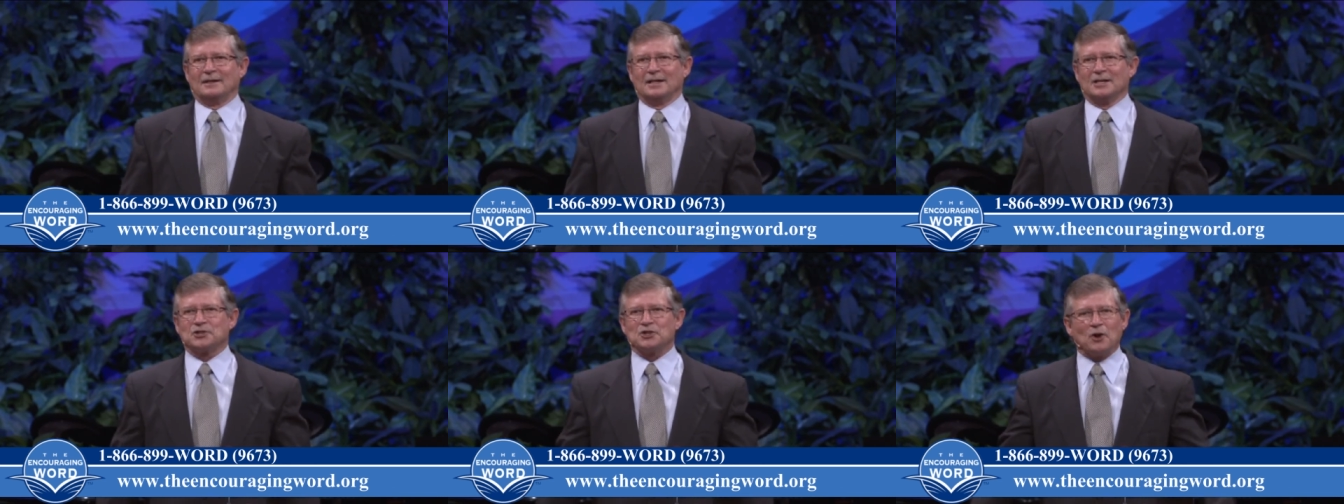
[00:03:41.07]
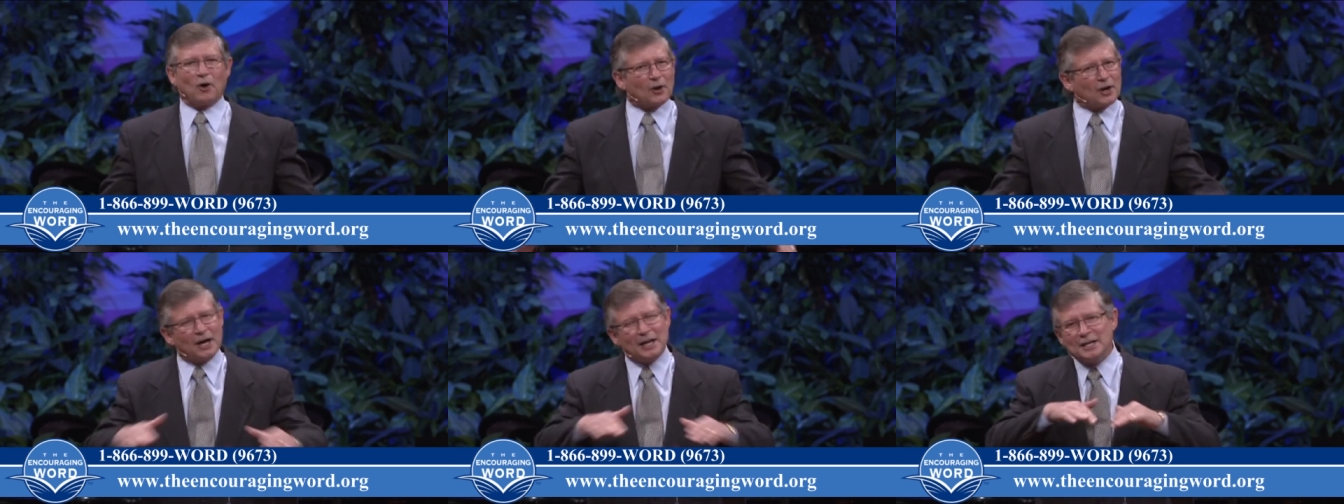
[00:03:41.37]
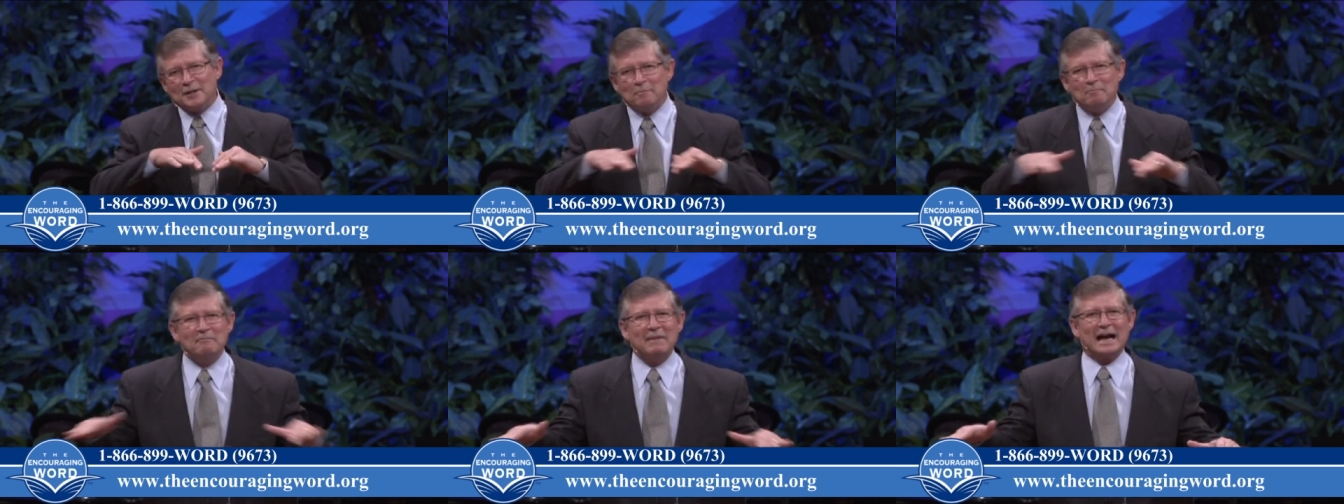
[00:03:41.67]
It's not
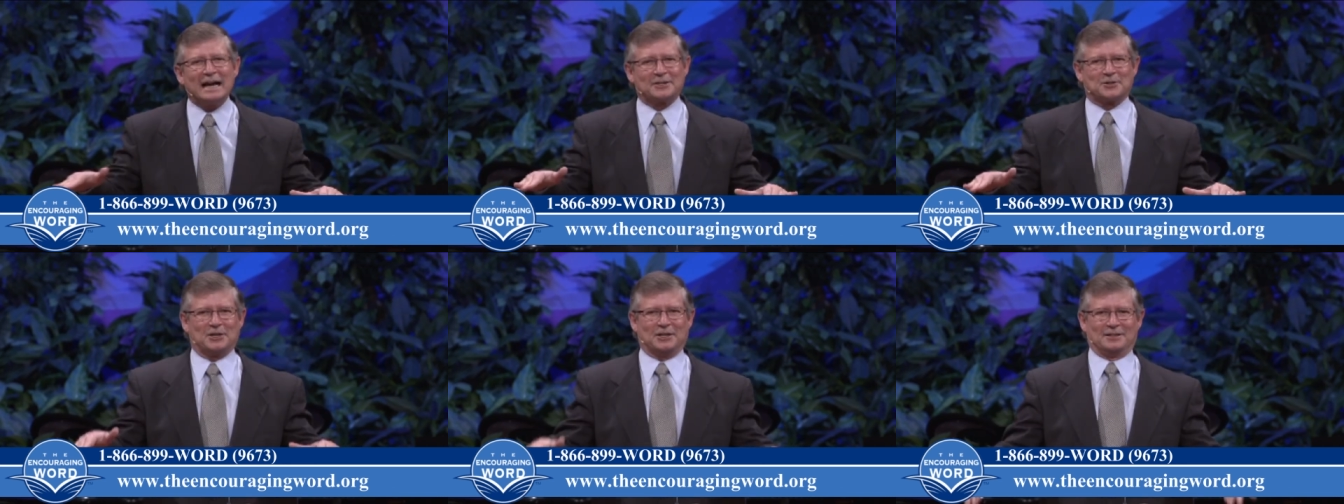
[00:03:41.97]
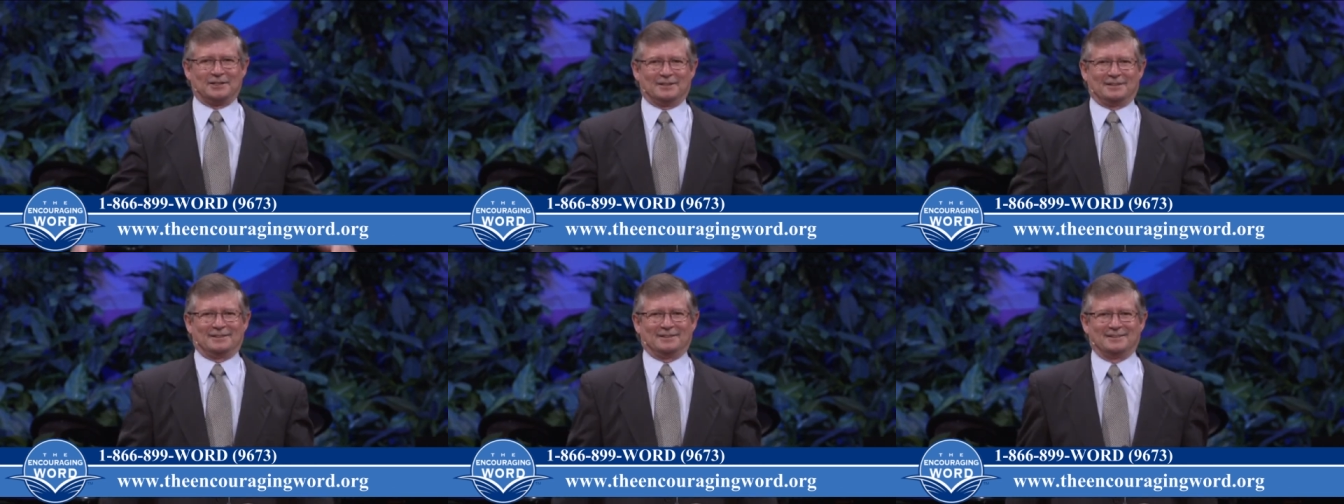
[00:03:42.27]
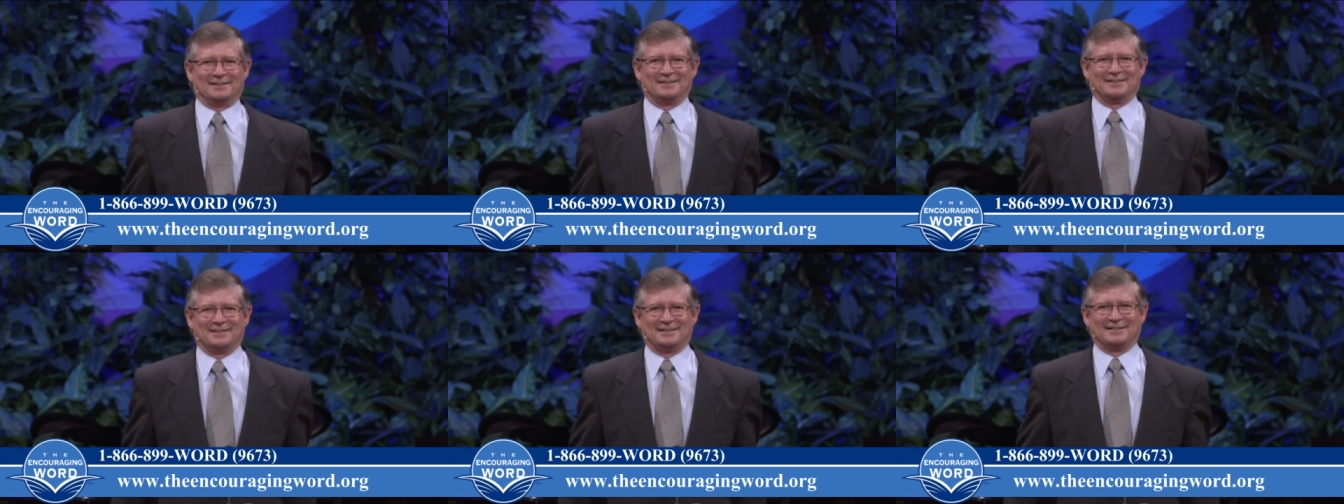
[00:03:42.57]
going to matter.
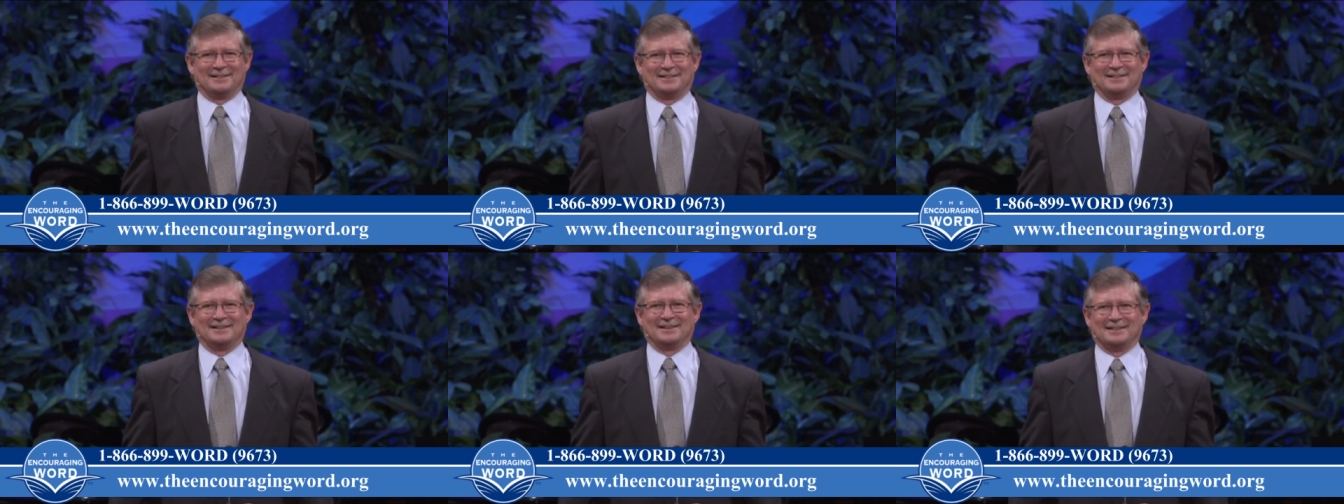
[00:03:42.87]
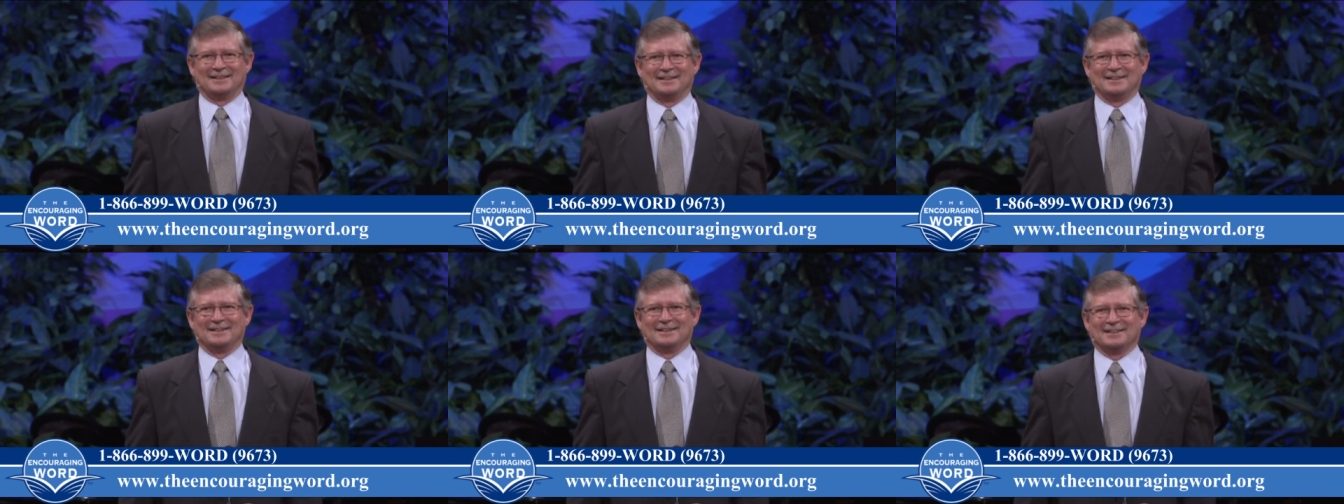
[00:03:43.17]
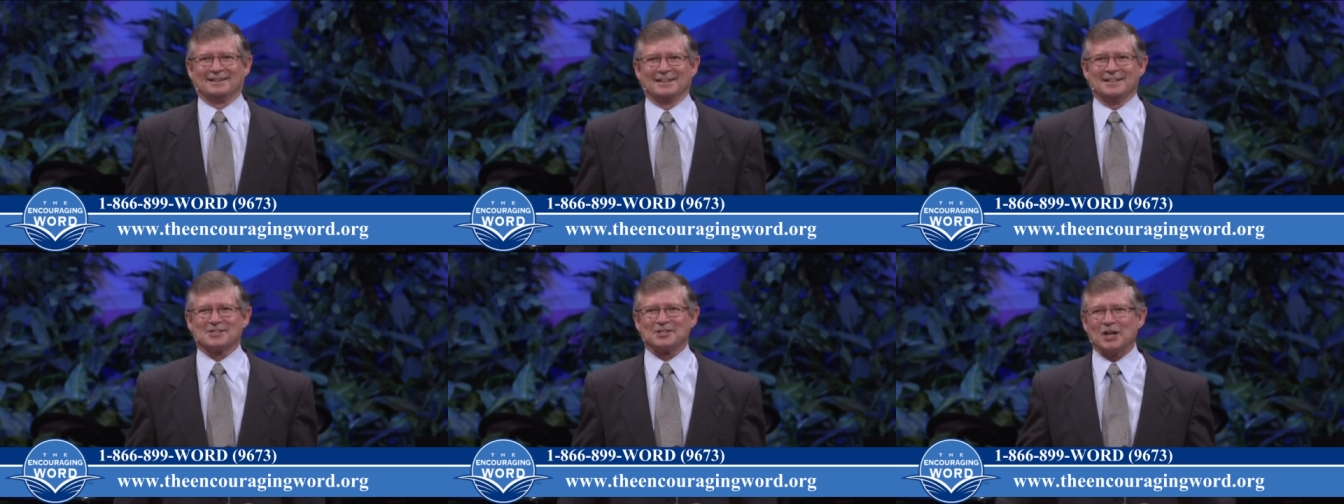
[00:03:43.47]

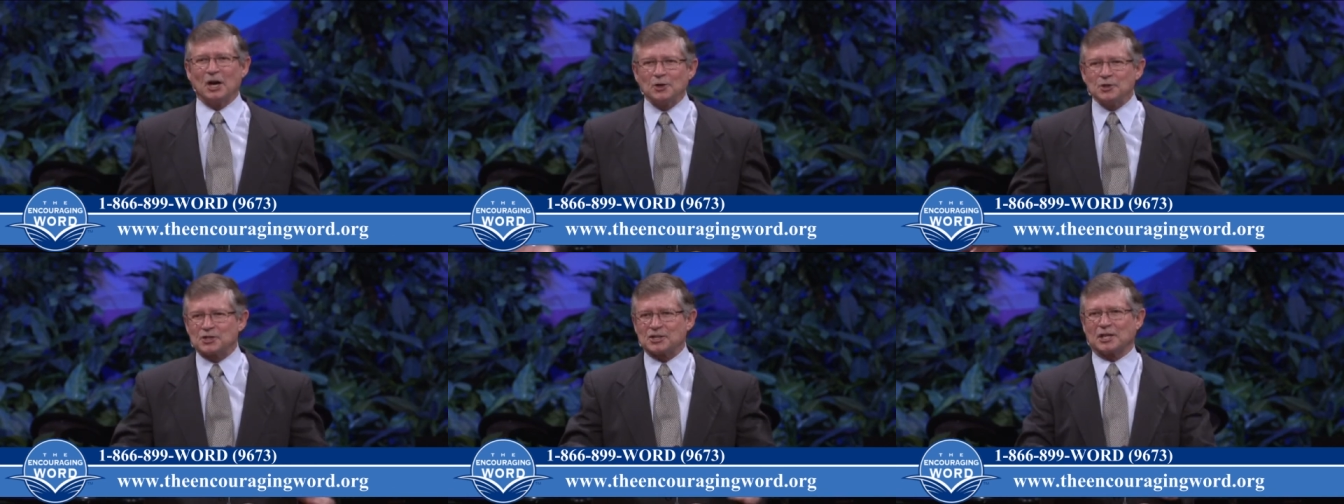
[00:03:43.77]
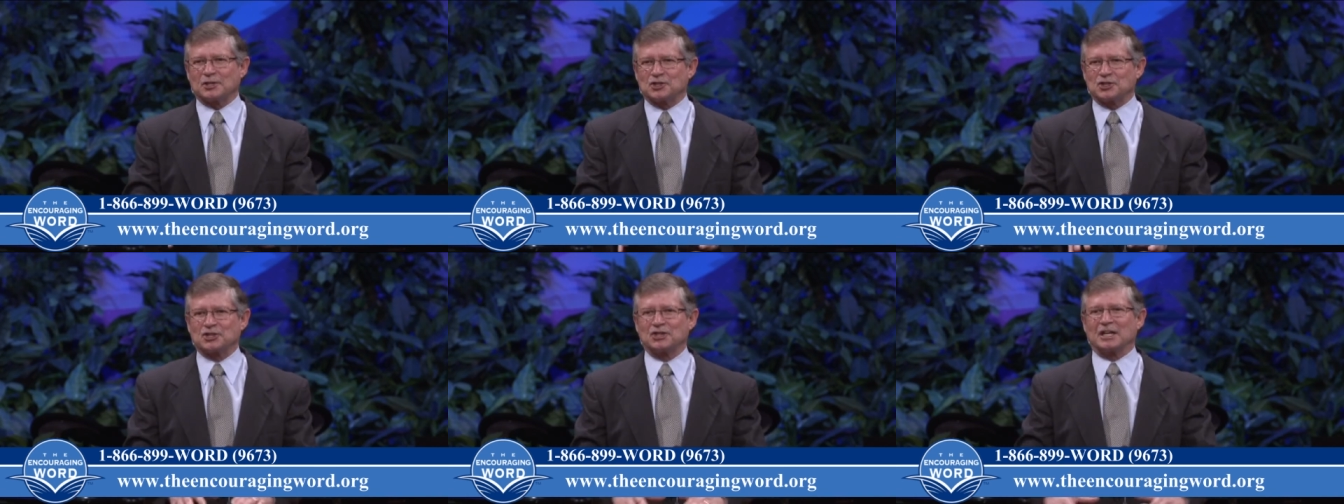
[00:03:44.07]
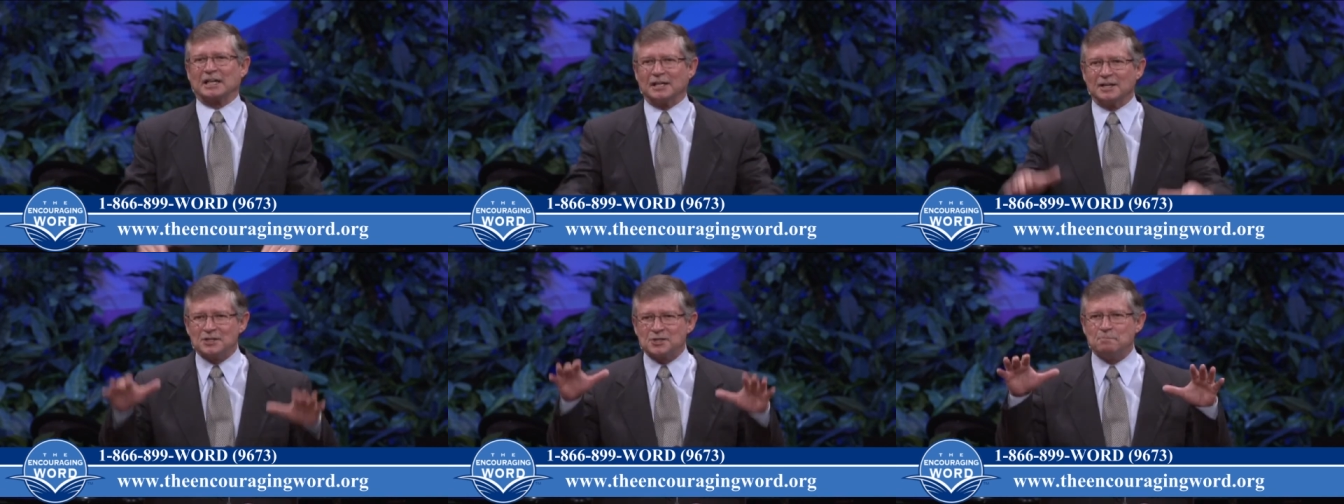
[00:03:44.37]
There's no such
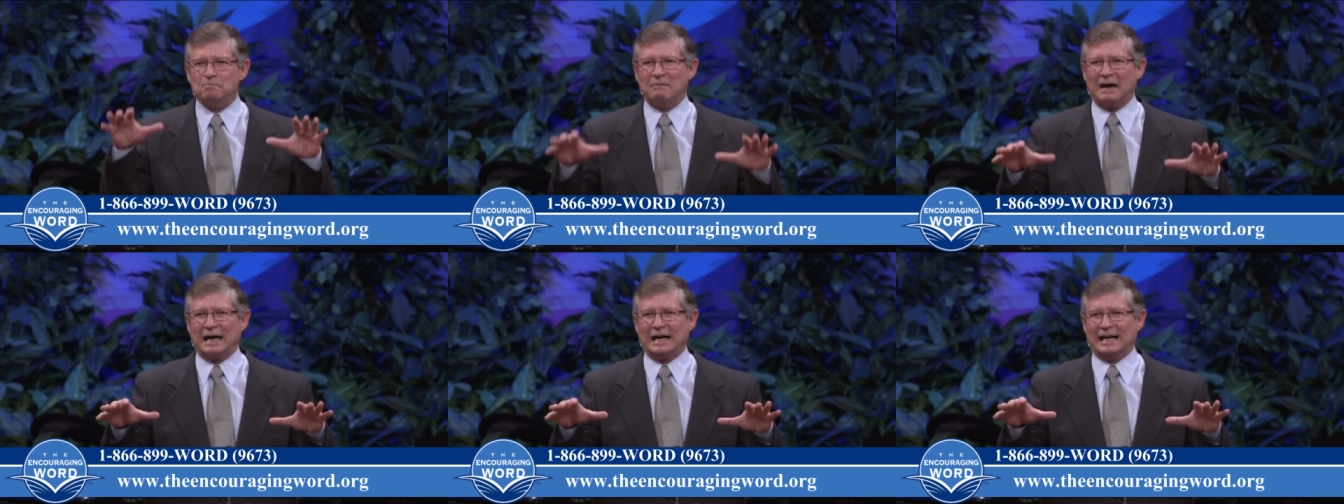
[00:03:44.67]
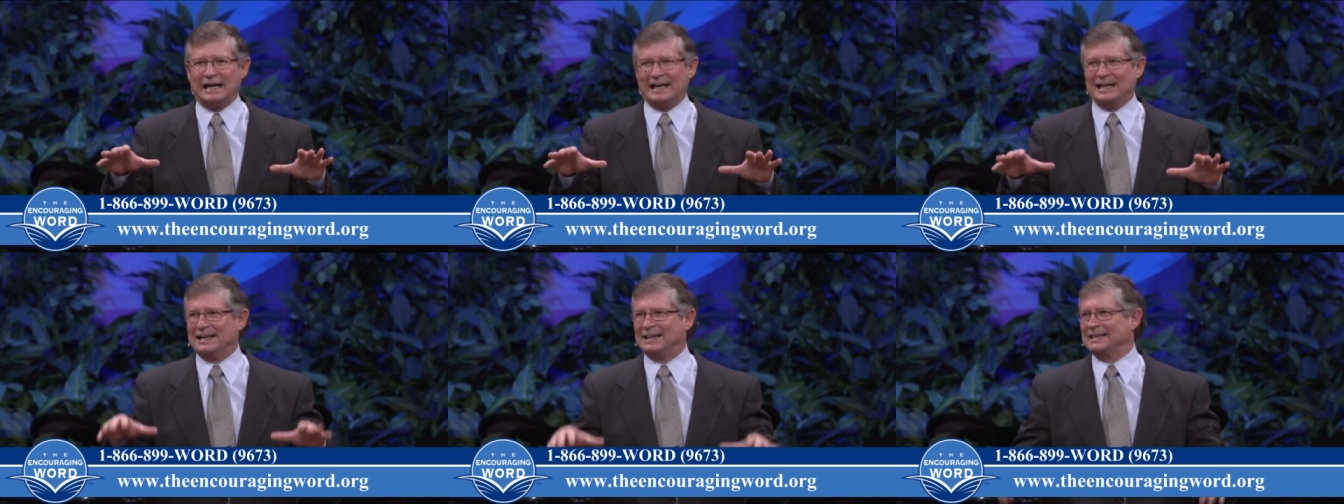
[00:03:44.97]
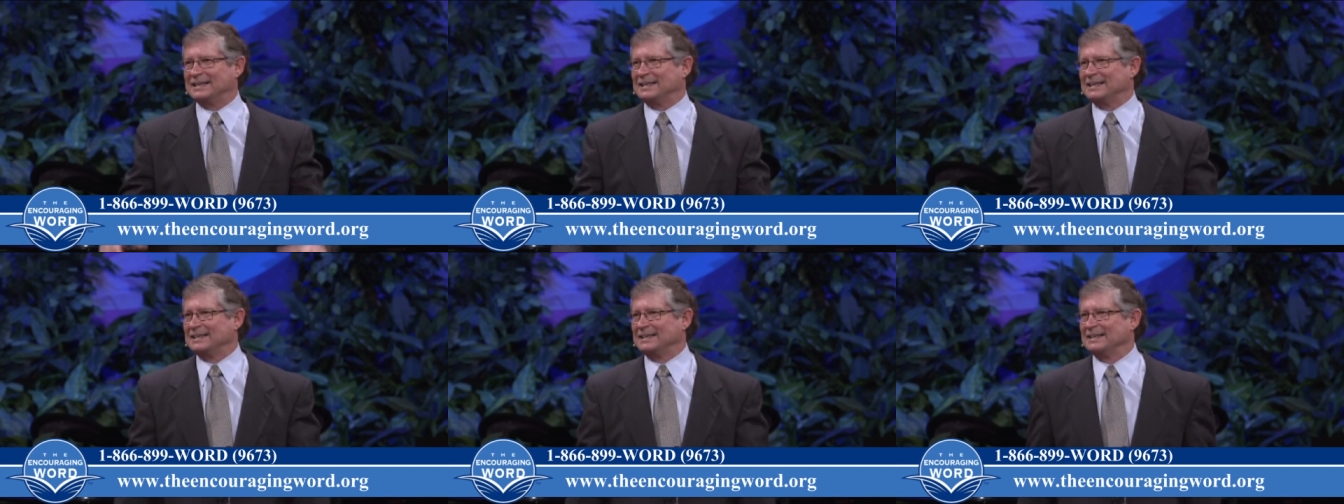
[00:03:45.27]
thing as
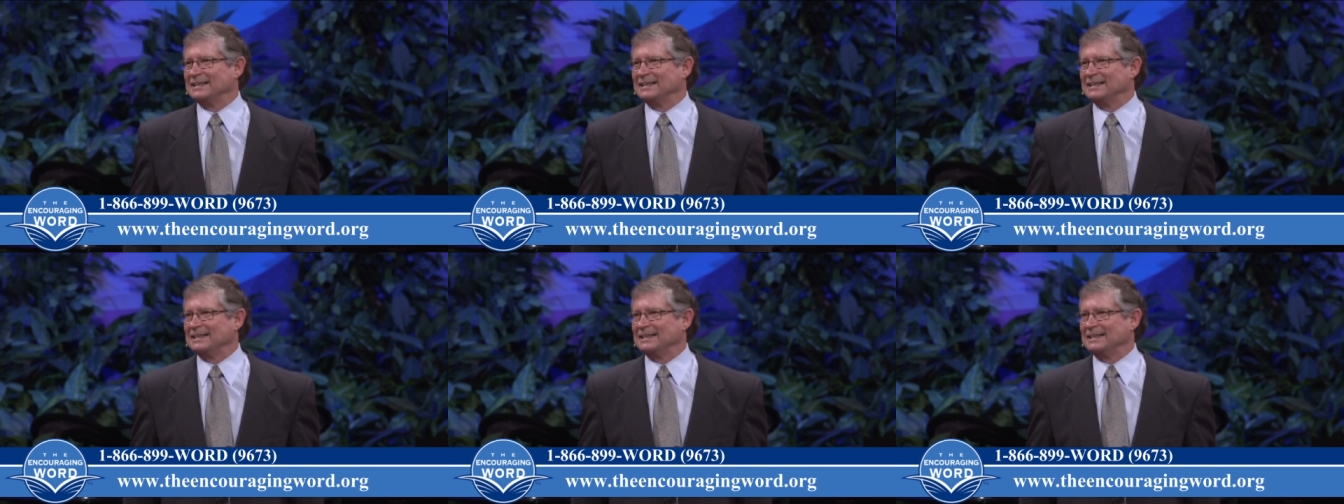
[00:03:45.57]
mine.